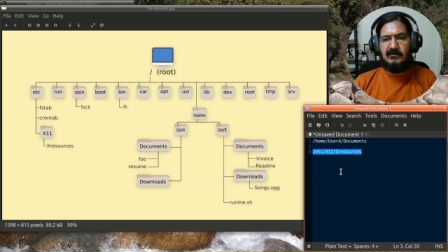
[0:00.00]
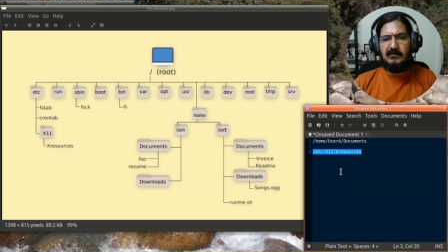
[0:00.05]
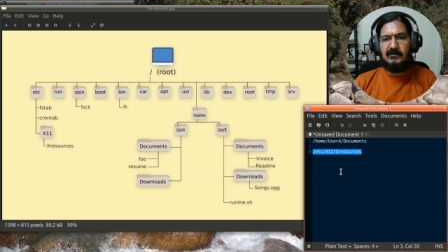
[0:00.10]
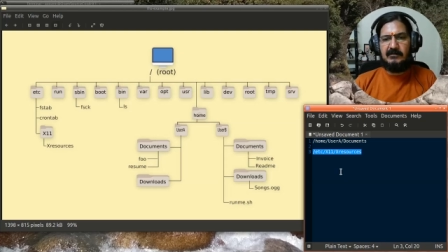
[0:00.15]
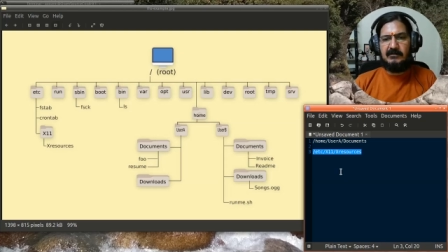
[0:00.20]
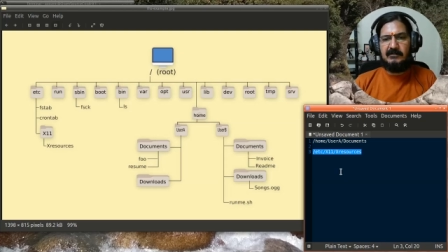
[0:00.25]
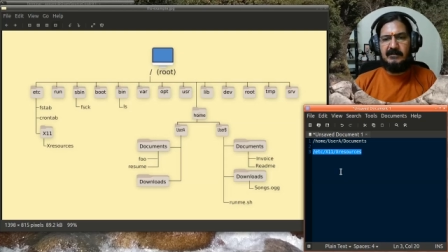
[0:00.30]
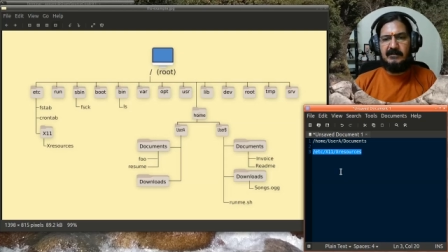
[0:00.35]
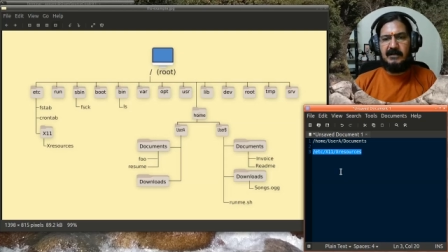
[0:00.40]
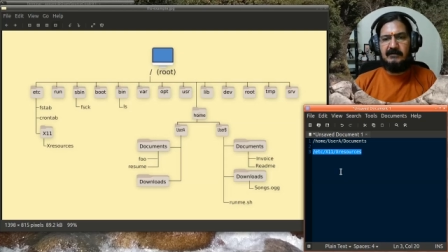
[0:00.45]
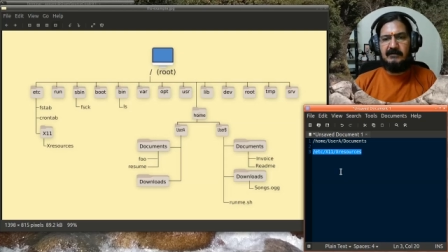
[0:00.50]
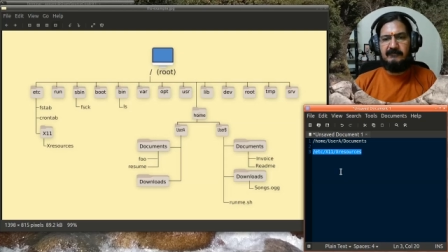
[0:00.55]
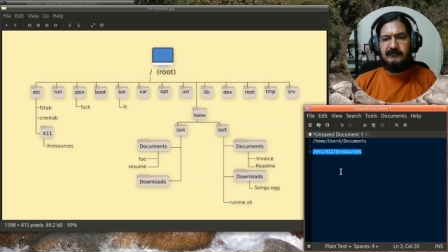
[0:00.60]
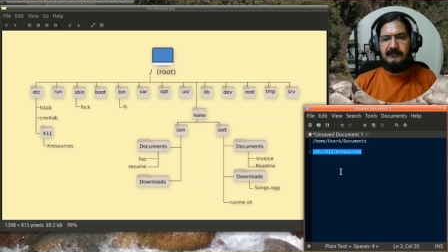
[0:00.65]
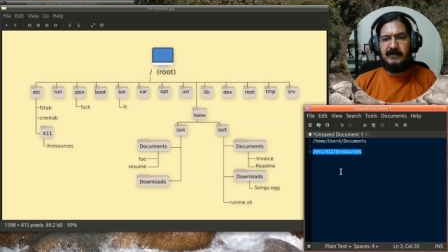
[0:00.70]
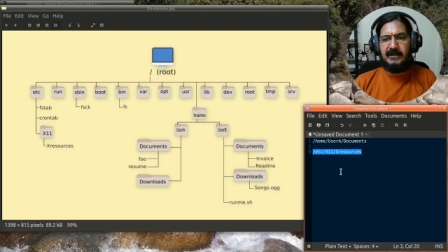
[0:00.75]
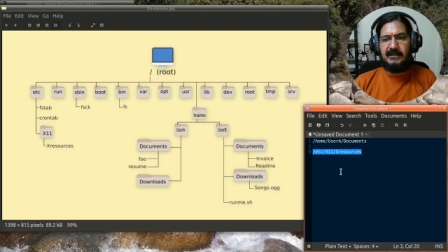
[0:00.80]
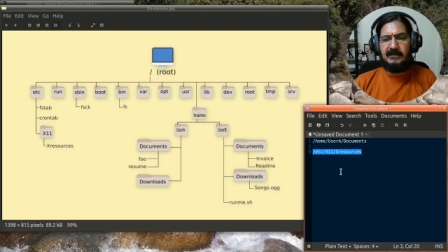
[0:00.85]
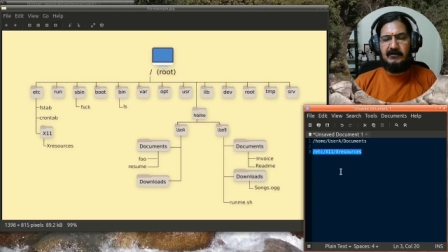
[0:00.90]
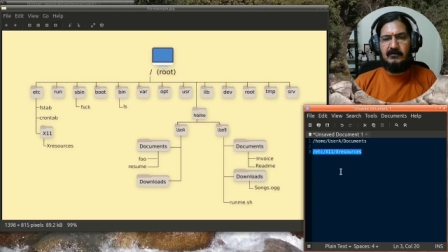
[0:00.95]
on that
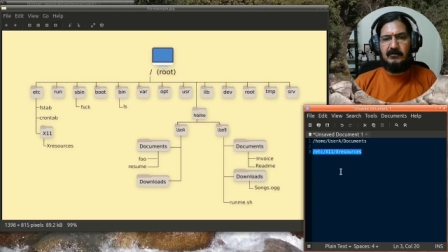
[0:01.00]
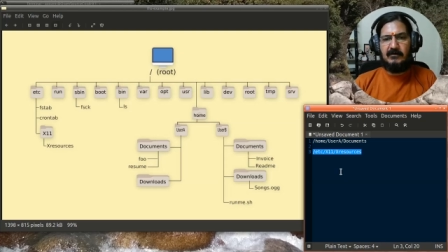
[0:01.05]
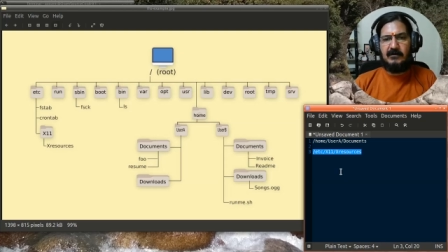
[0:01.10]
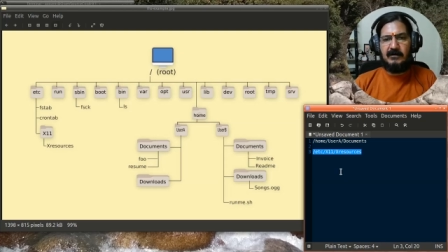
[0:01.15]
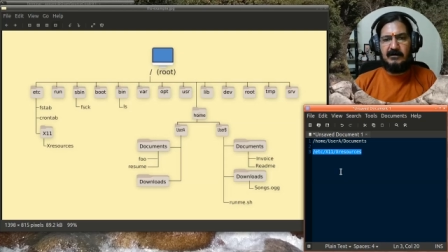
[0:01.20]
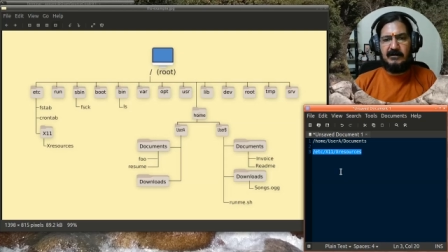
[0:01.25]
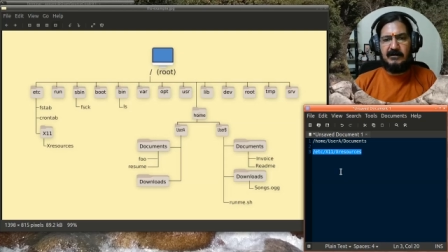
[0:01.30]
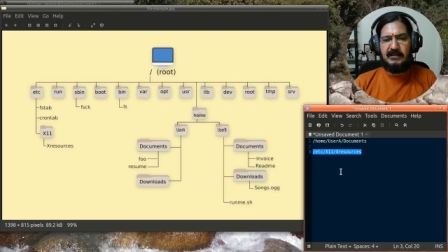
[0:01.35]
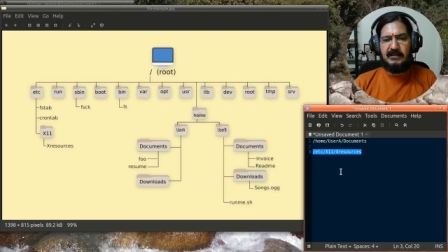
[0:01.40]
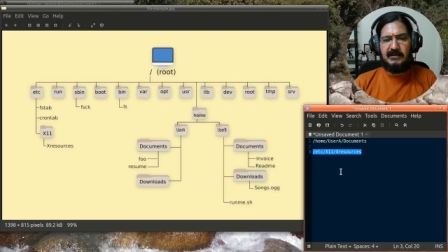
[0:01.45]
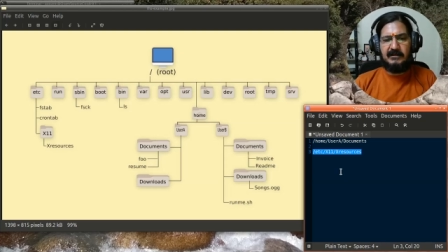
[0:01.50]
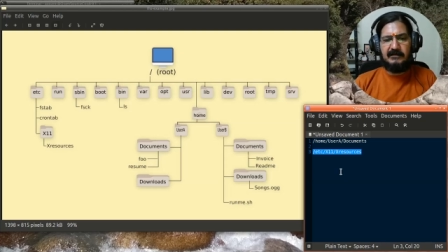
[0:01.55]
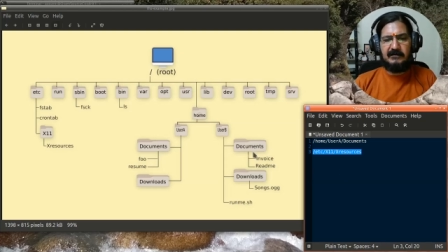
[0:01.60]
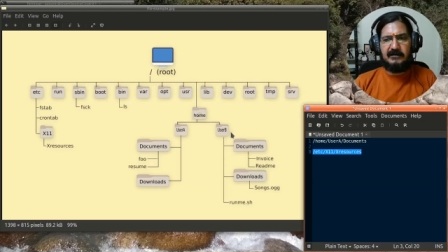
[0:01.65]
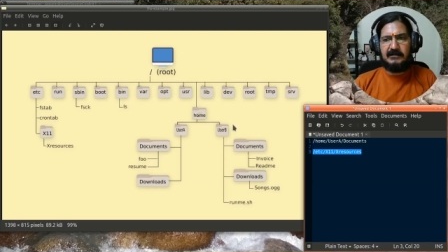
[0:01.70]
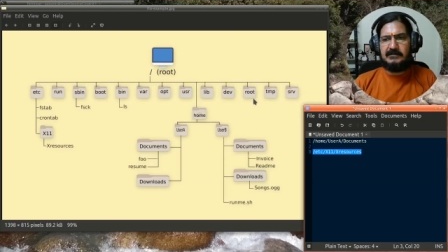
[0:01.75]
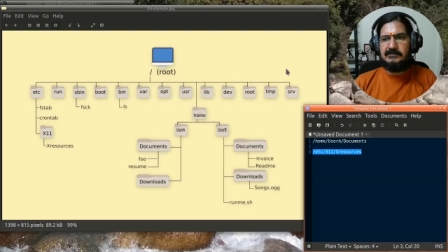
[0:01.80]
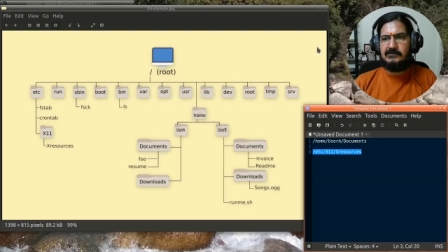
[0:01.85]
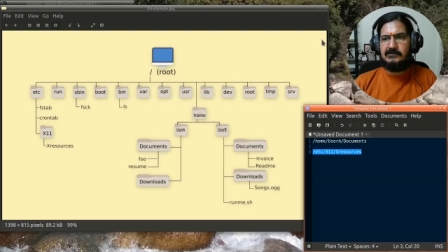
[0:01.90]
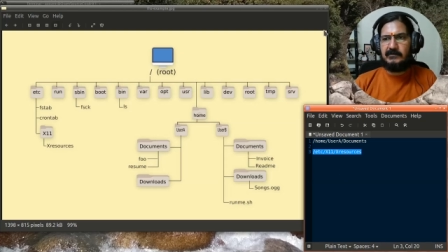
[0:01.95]
file or directory.
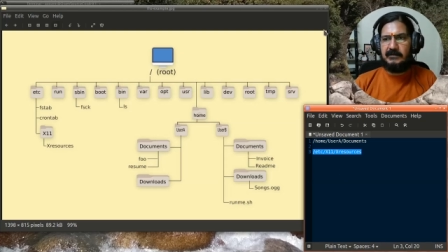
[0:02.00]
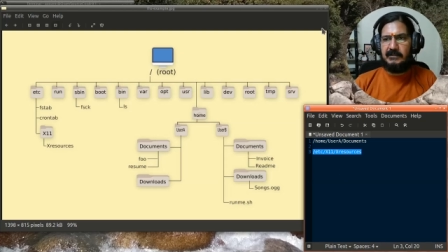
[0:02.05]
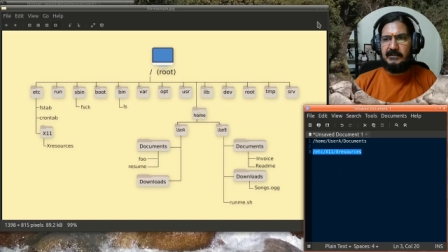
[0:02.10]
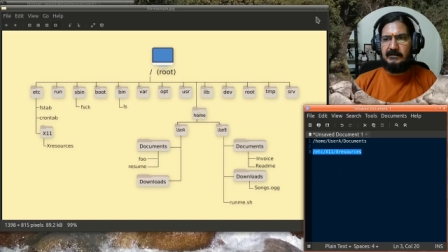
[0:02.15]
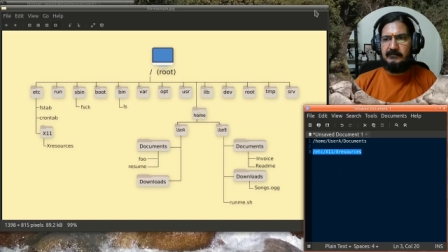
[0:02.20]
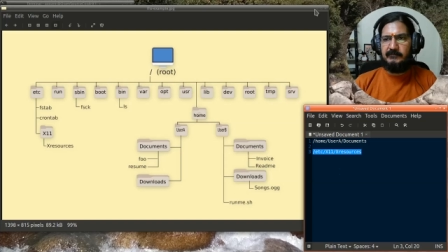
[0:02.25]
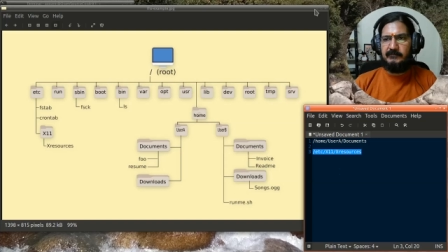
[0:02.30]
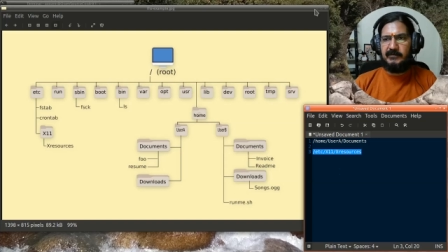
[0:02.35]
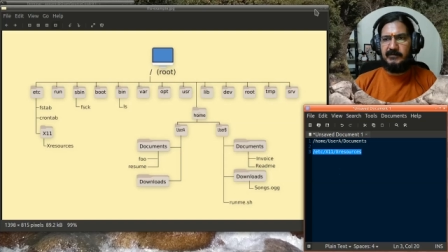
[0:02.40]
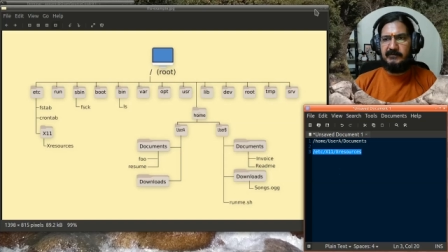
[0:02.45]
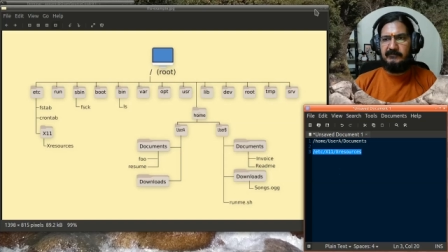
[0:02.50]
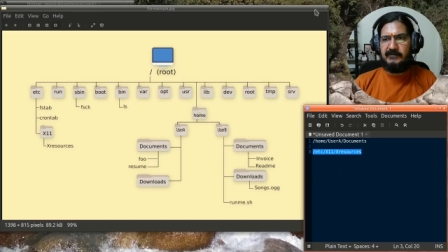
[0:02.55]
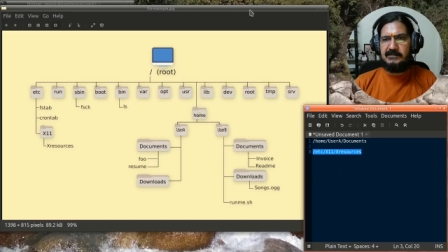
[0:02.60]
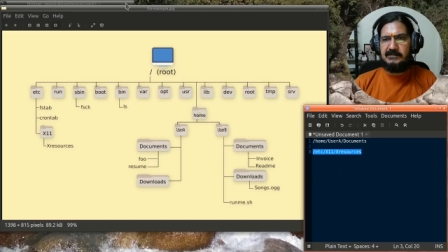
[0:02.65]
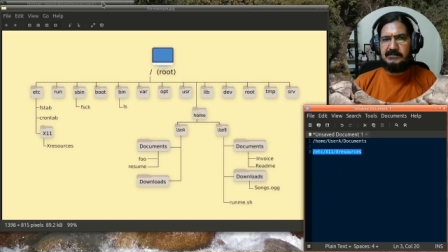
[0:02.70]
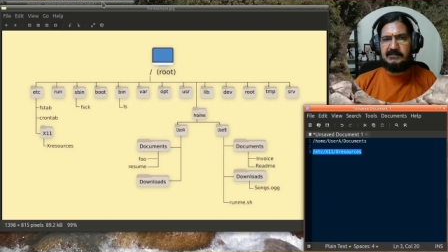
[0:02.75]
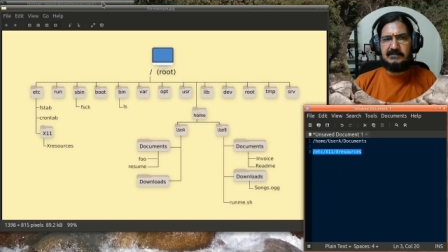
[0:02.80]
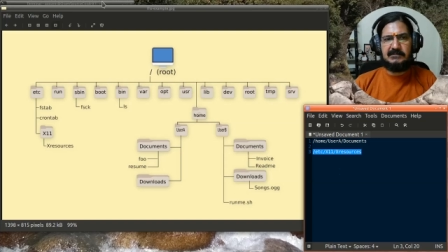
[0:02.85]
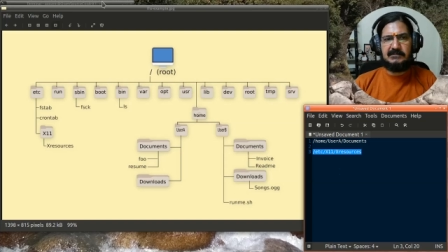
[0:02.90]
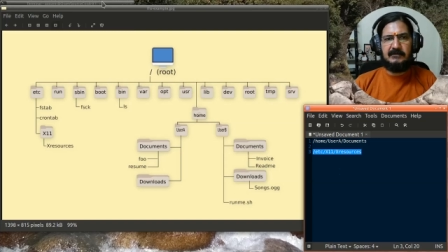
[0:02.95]
So in
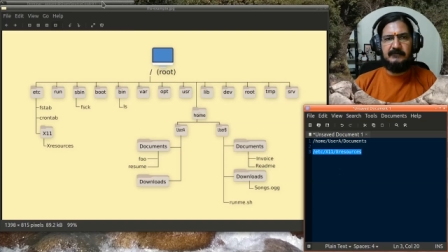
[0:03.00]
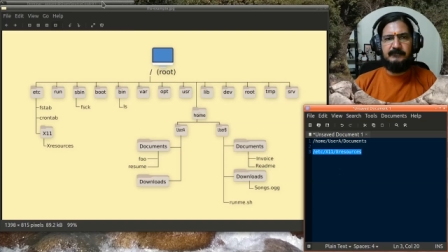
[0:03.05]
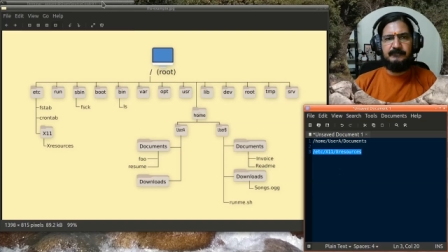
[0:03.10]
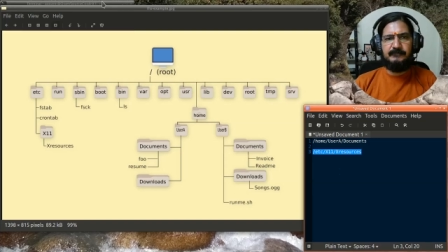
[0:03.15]
previous